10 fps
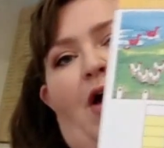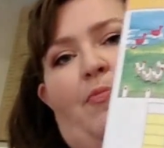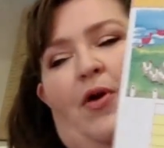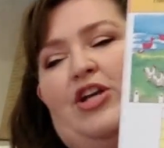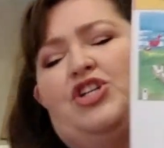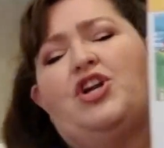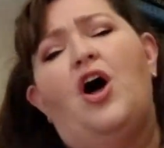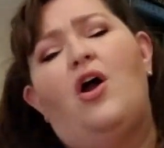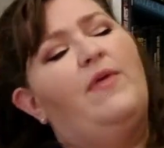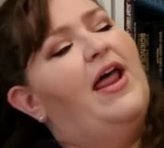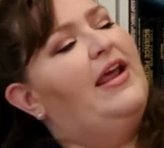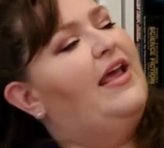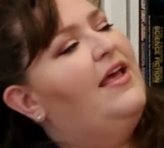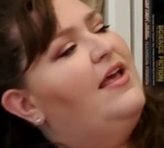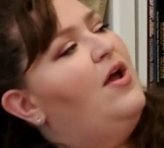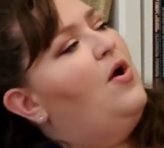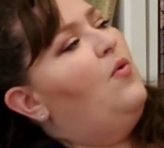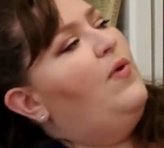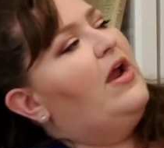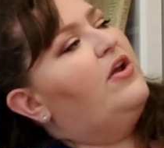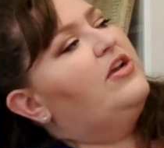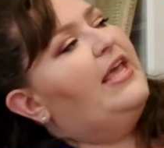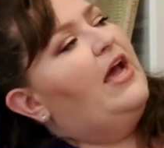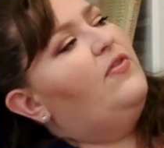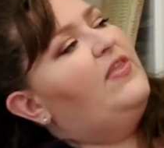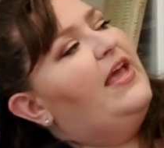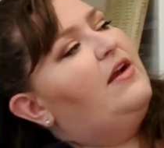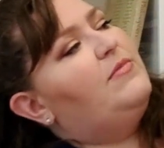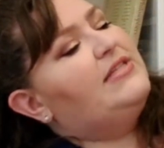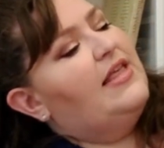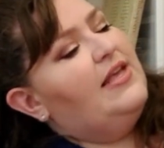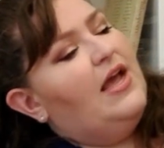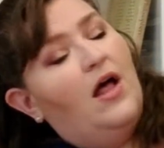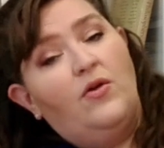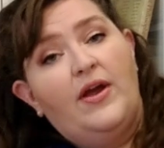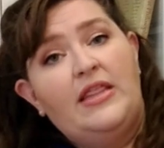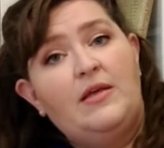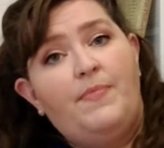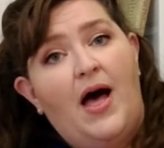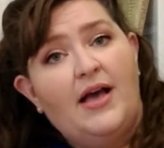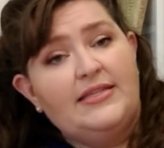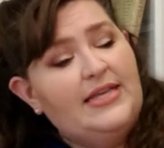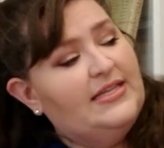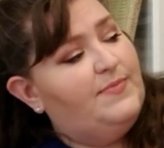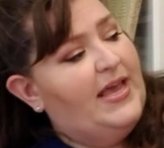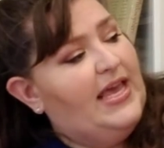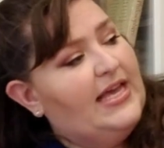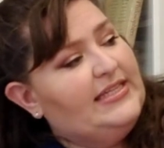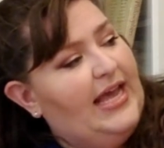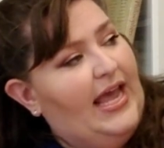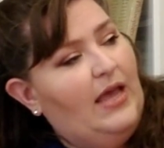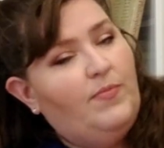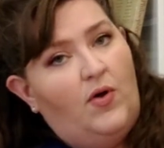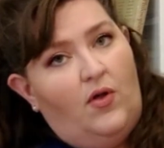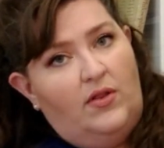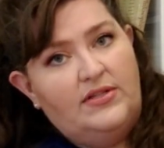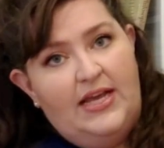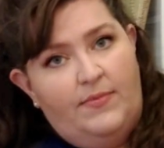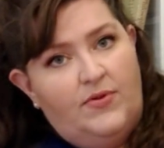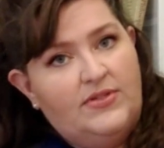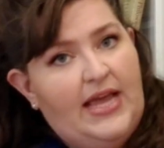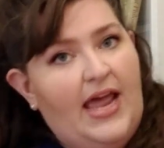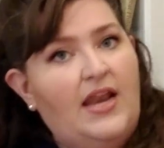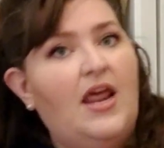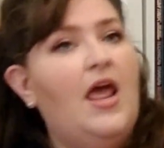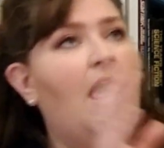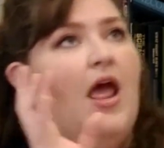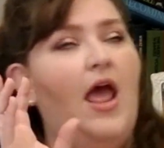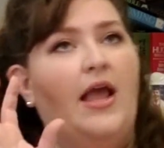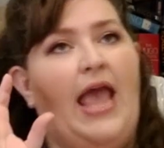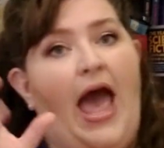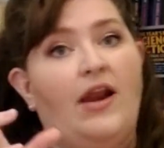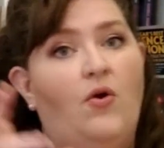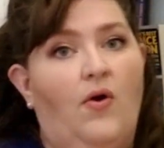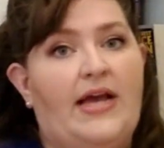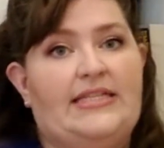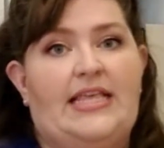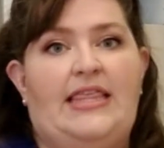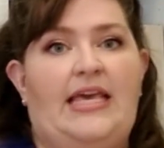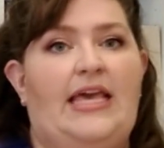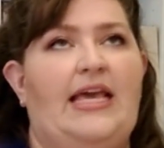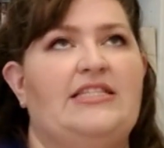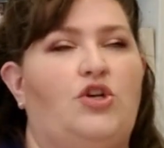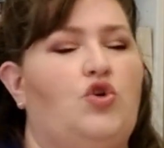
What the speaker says: preparation already, we are going to count the animals and then color in the boxes, making a table. Tables and categorizing thinking is